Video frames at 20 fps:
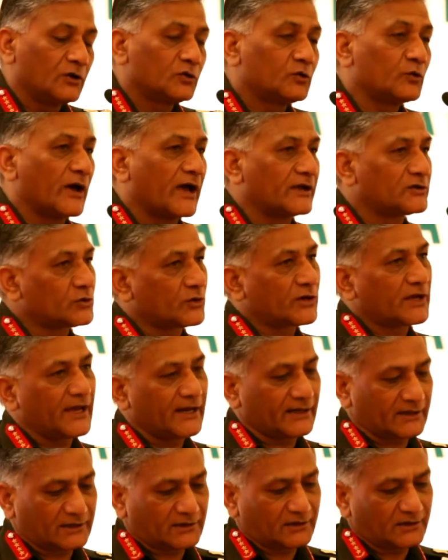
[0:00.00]
to
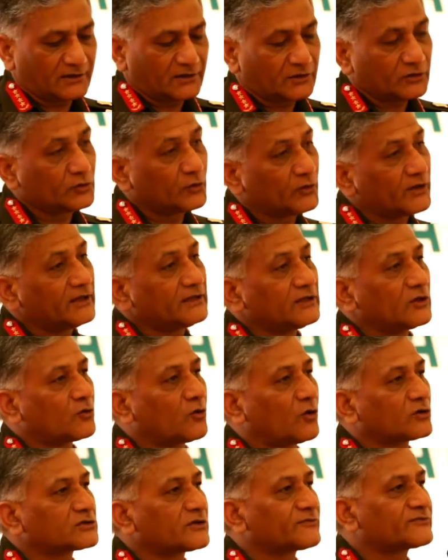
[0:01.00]
educate during the
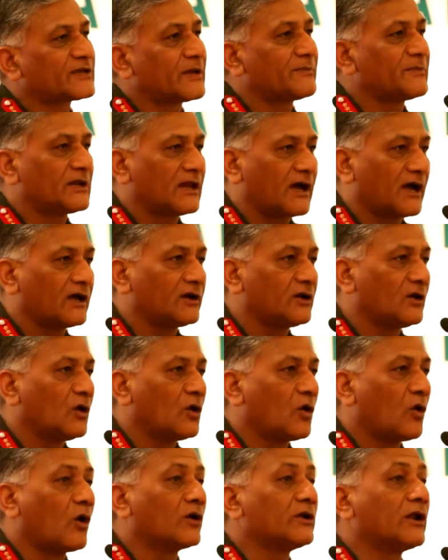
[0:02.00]
course of seminar
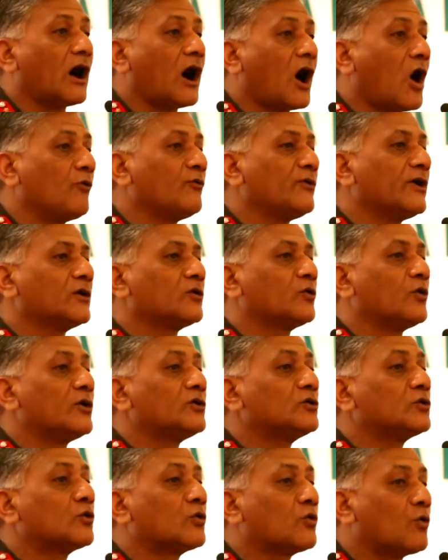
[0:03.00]
on how we are
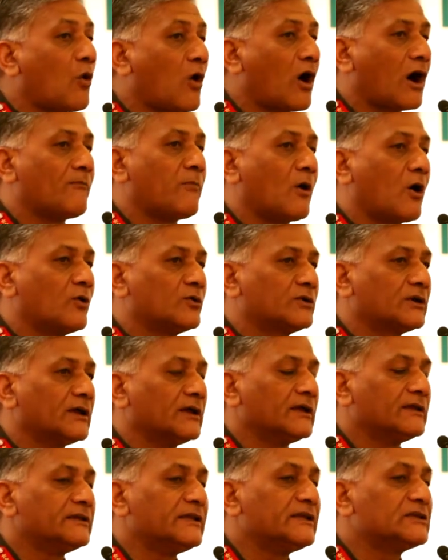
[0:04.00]
going to go about
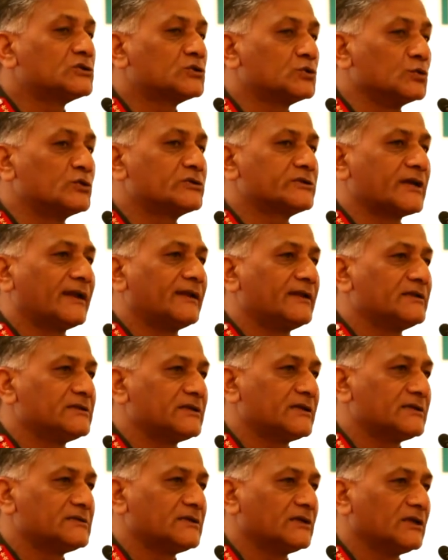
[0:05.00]
these two
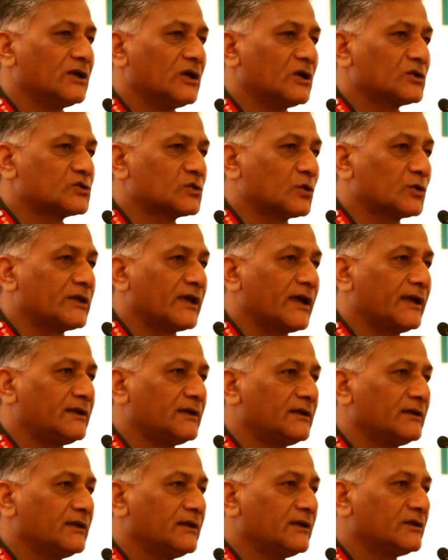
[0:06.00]
challenges so
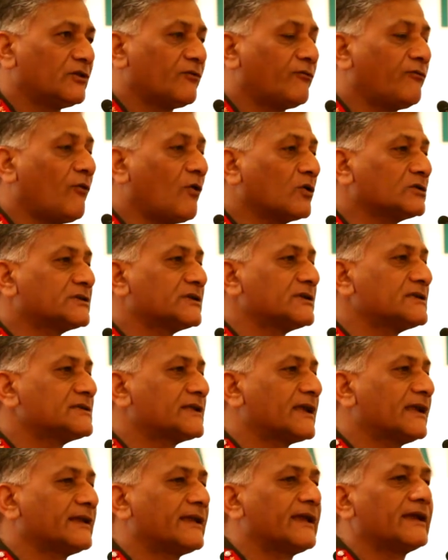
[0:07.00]
that the
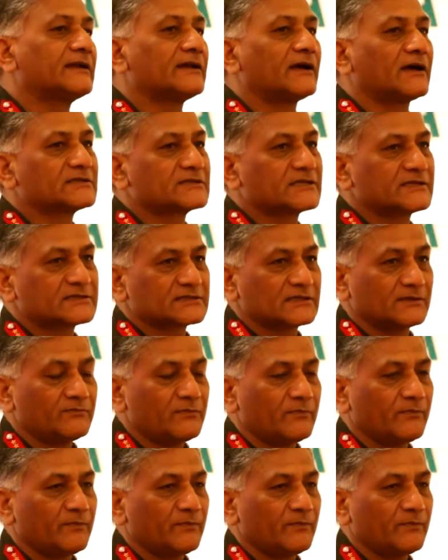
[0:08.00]
forces can get a system